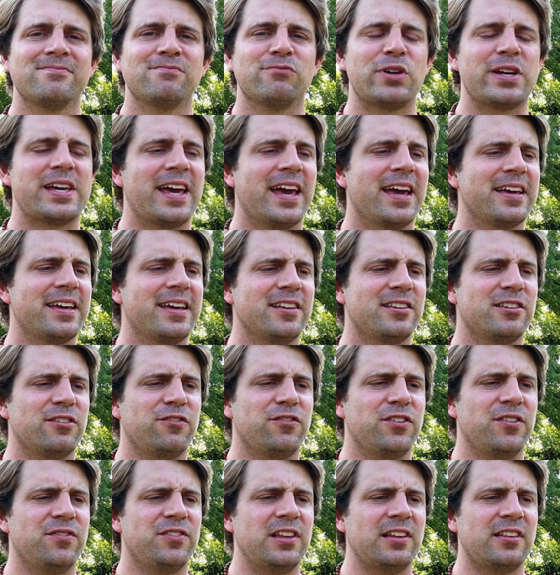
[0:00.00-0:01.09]
We can't get to
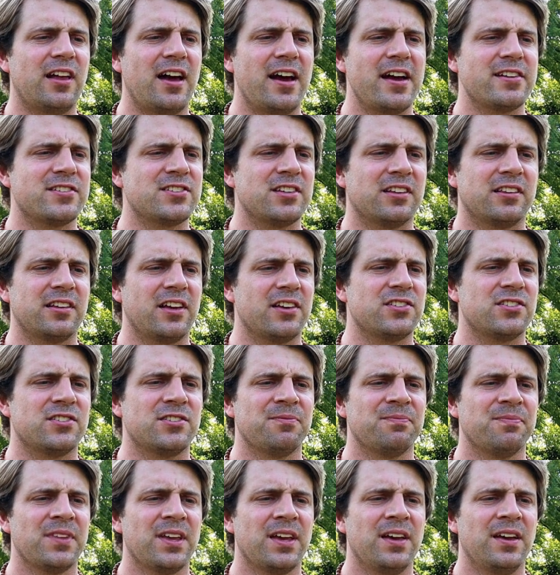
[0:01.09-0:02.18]
50 likes unless,
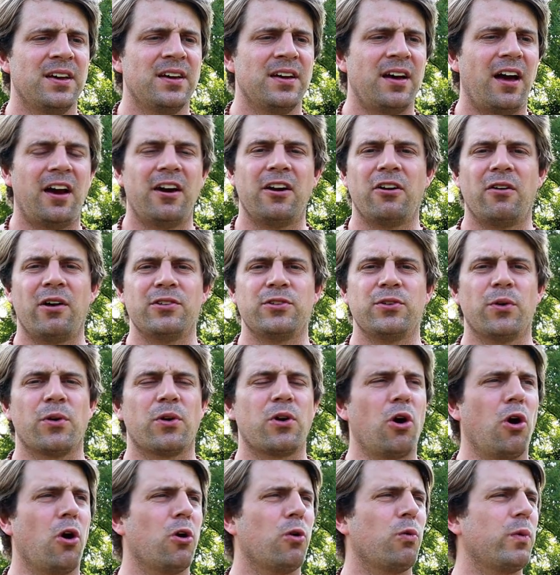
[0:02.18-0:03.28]
I don't know, I do a
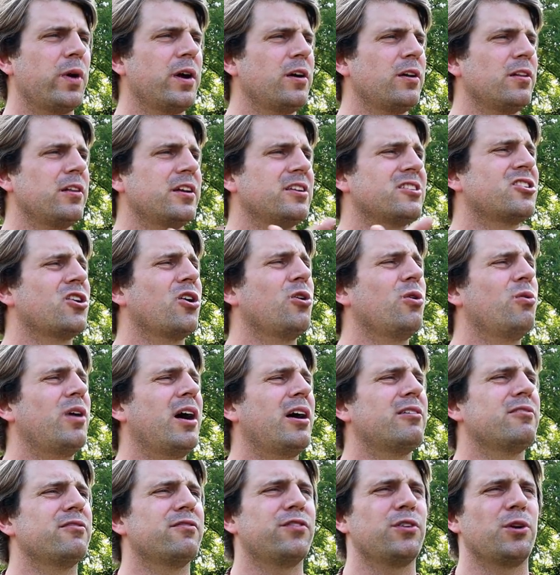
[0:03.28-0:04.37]
cartwheel and go
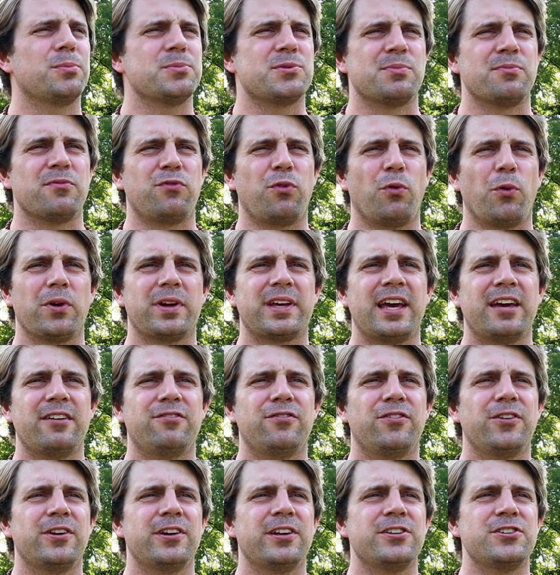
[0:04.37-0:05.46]
out and film some 4K
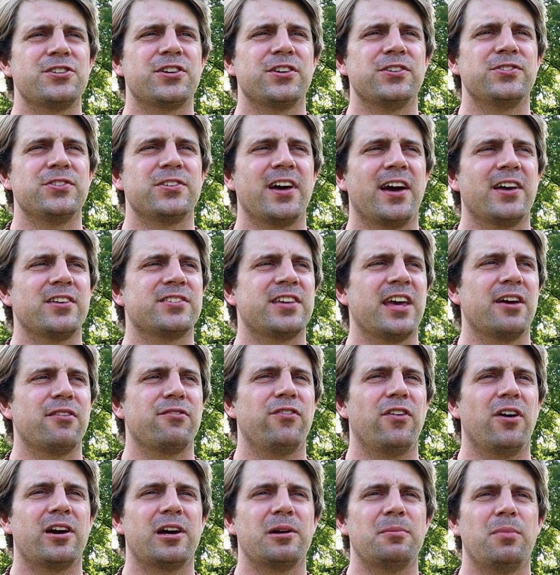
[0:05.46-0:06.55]
footage because you guys can't
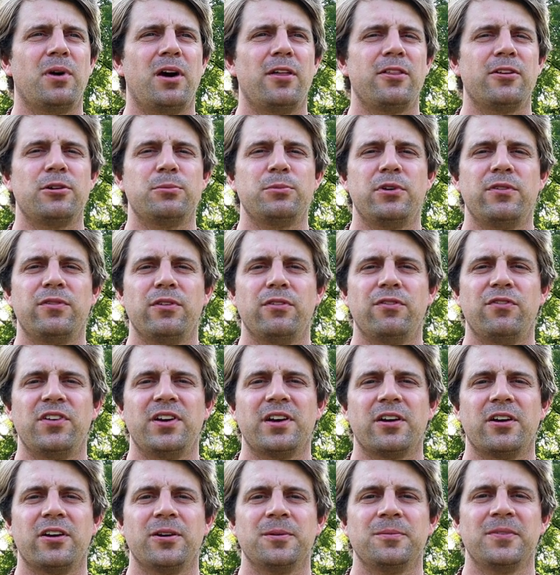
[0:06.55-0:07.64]
fucking bother to move your
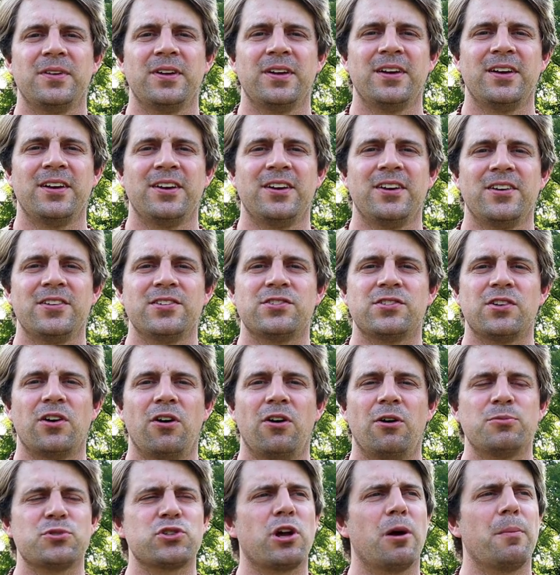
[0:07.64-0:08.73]
finger.
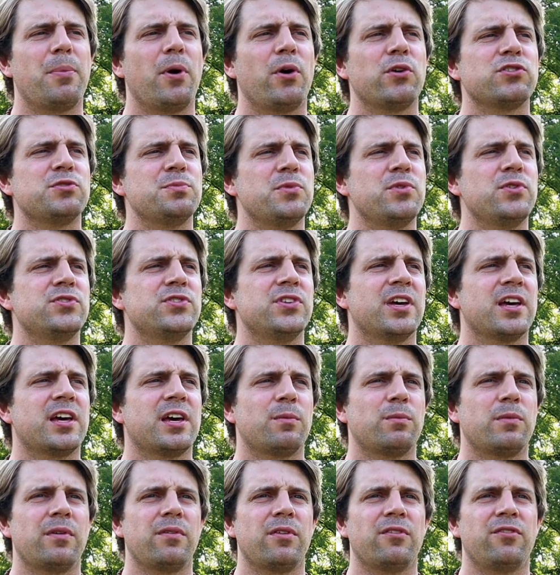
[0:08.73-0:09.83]
So I'm just gonna post music
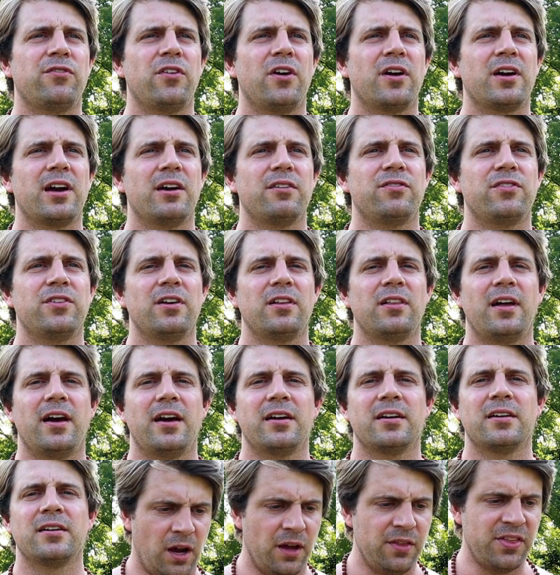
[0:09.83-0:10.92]
and whatever the fuck I feel
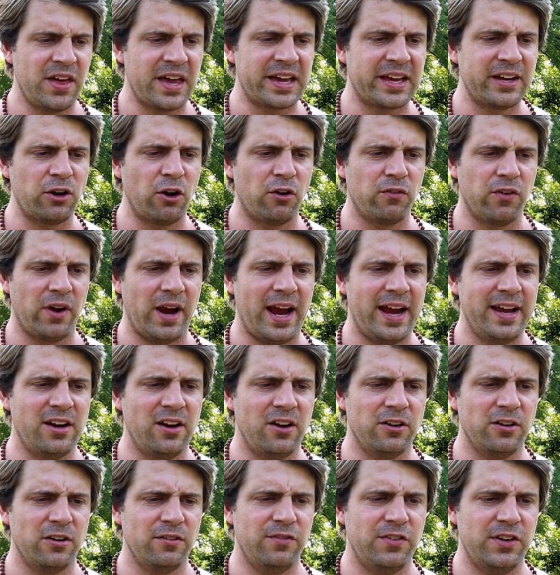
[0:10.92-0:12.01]
like. I think in over
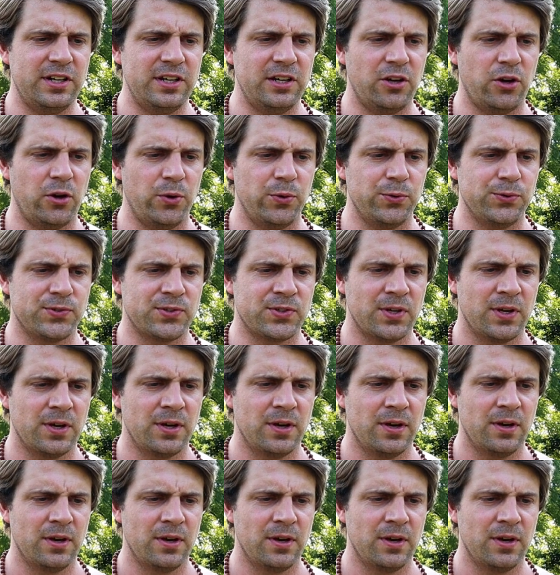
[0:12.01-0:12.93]
800 videos,